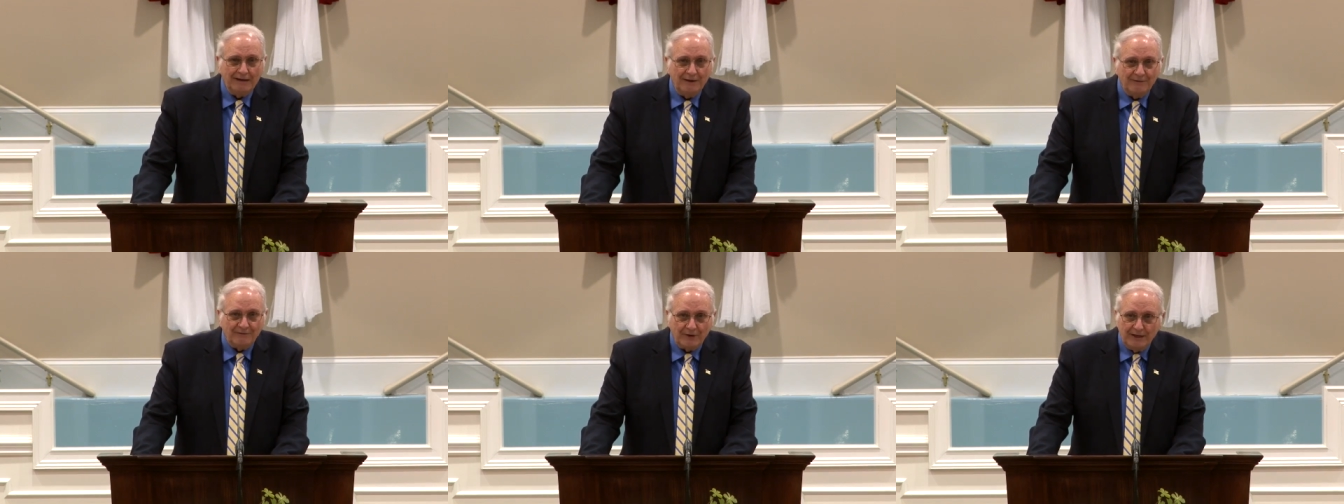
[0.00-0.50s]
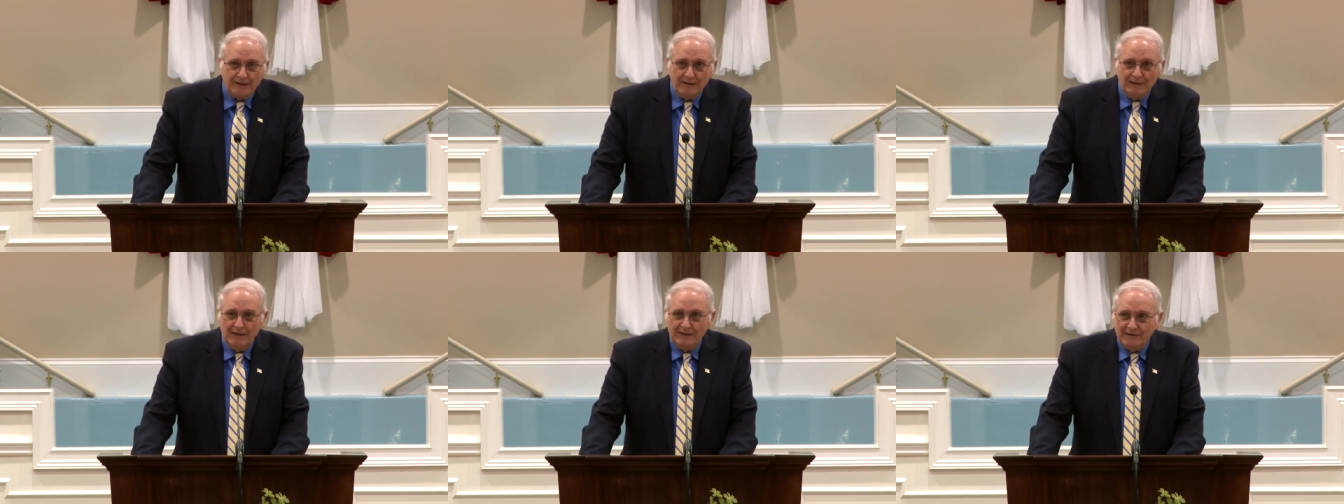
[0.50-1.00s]
my dear
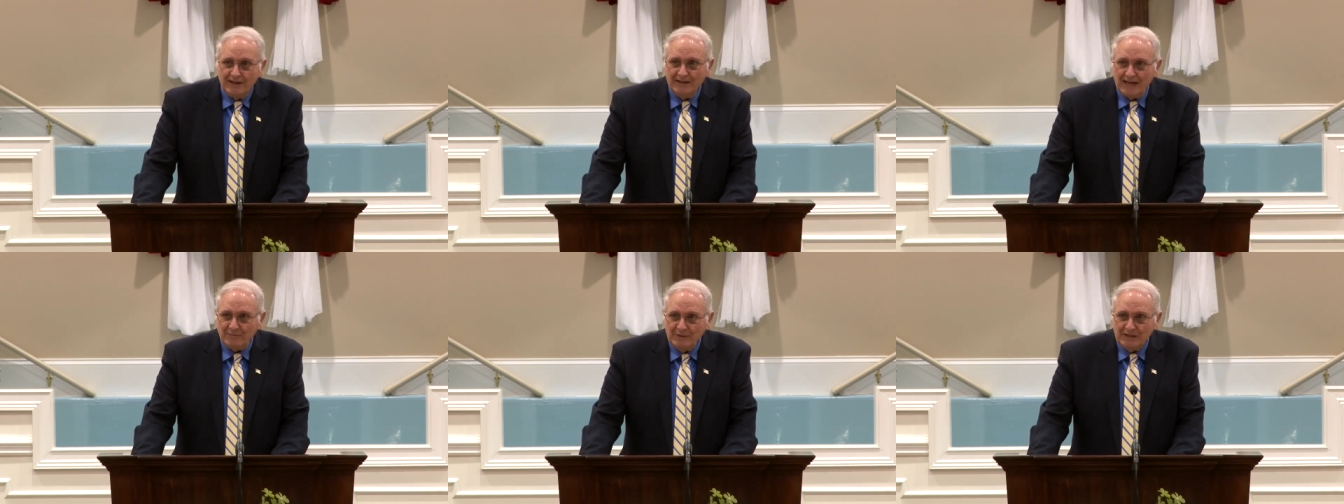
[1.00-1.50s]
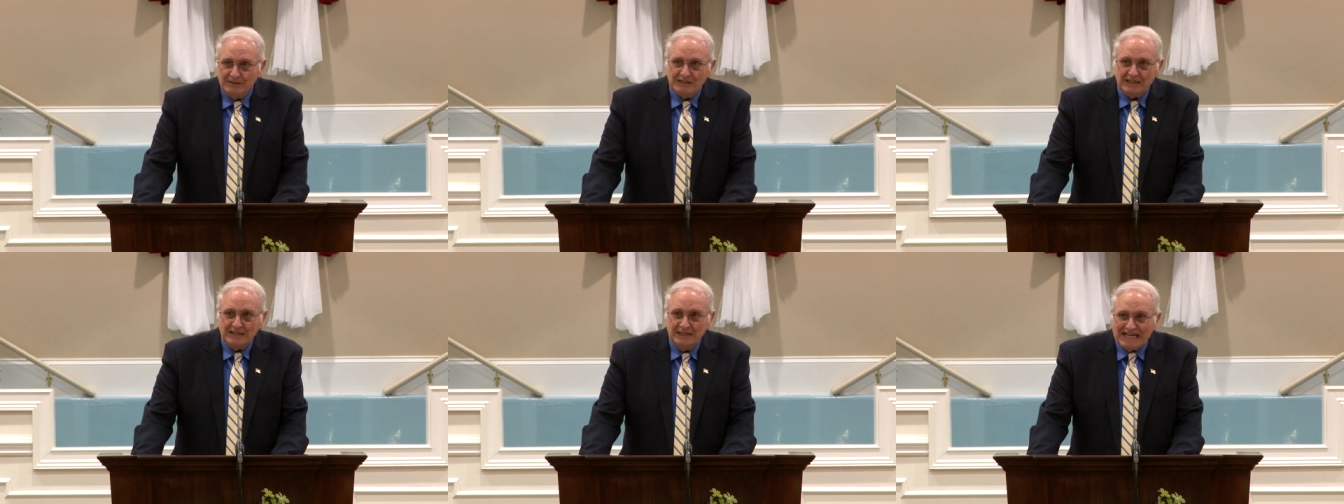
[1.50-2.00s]
friend, then that means
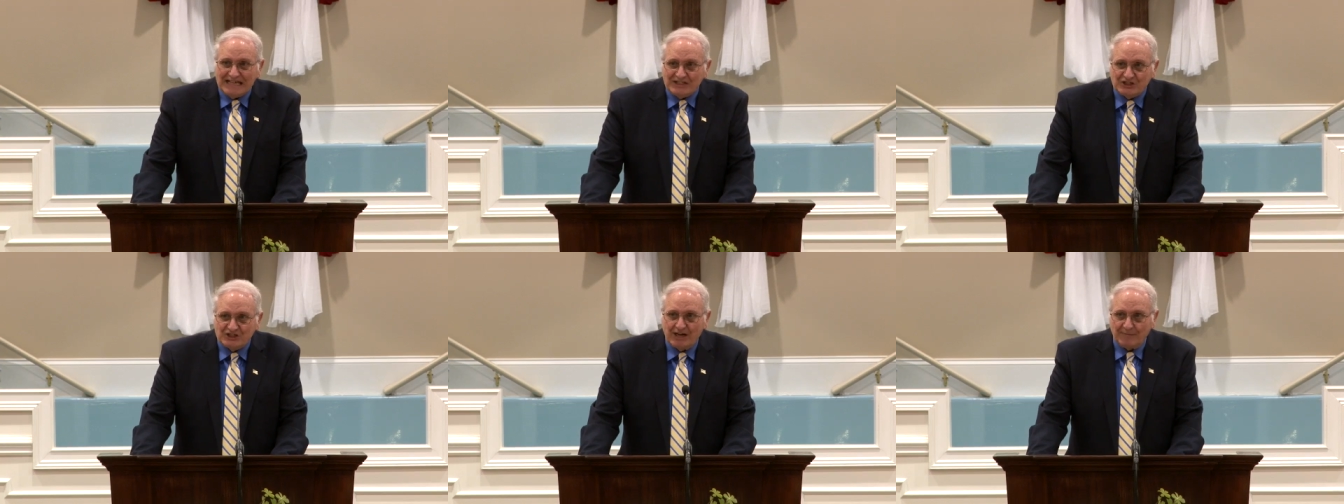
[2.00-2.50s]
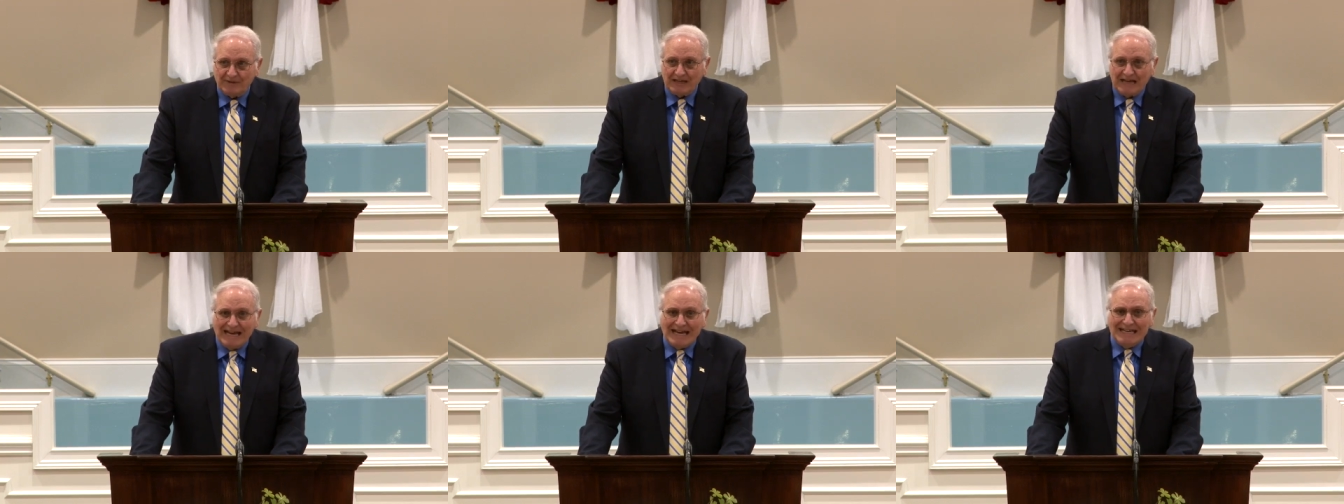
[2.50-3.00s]
he needs
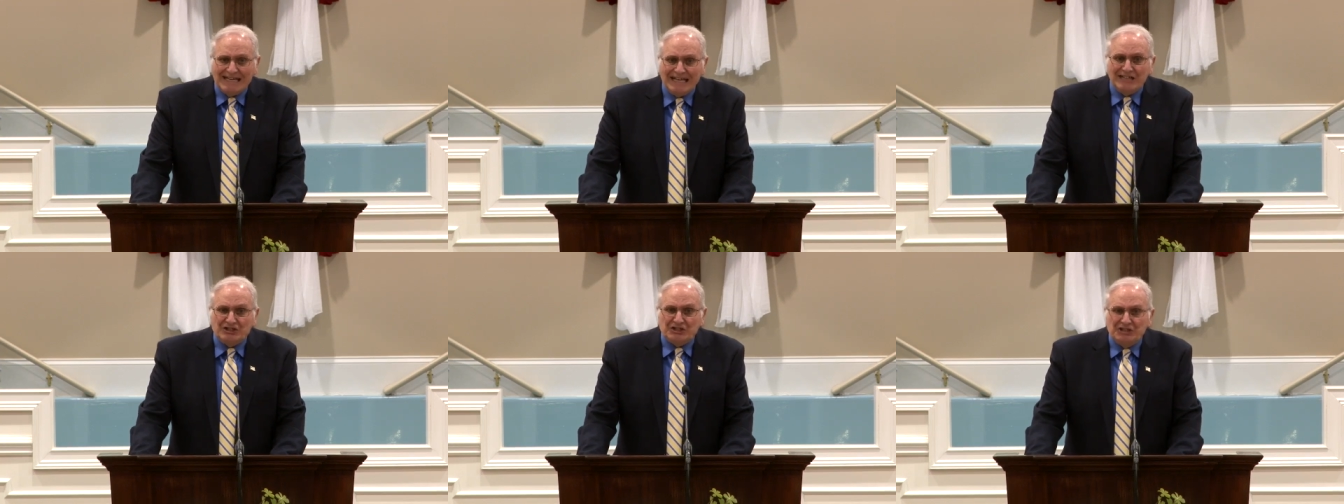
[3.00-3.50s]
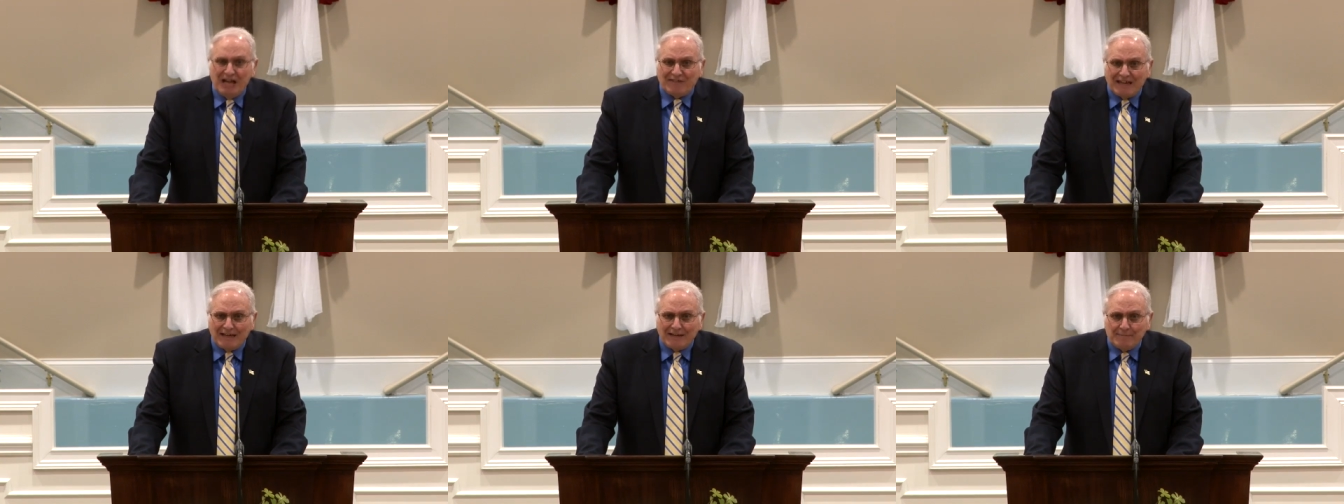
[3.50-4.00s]
something. He needs
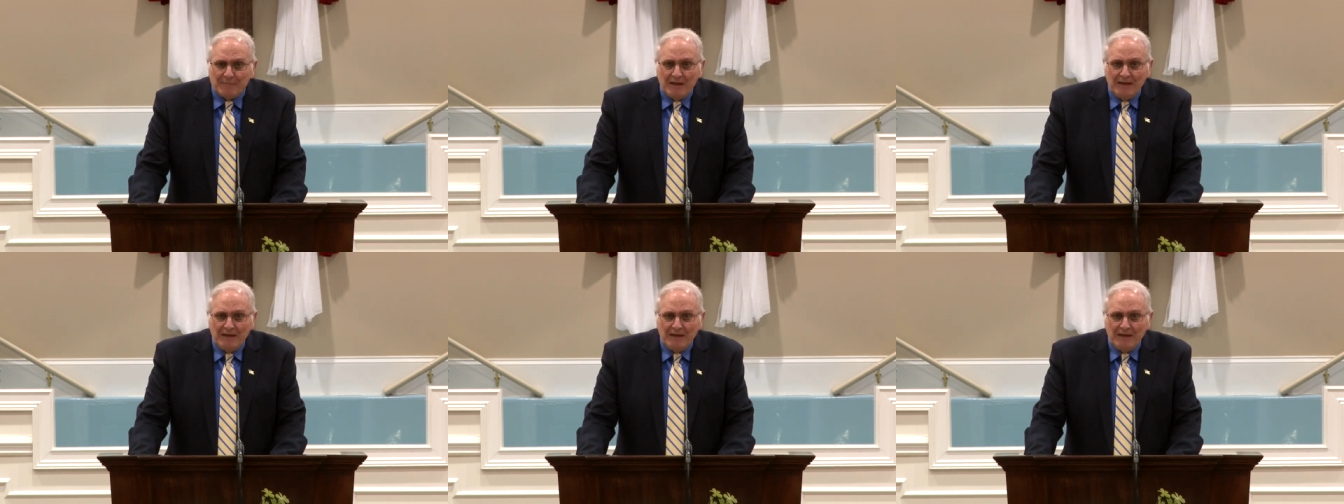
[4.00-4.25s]
nothing.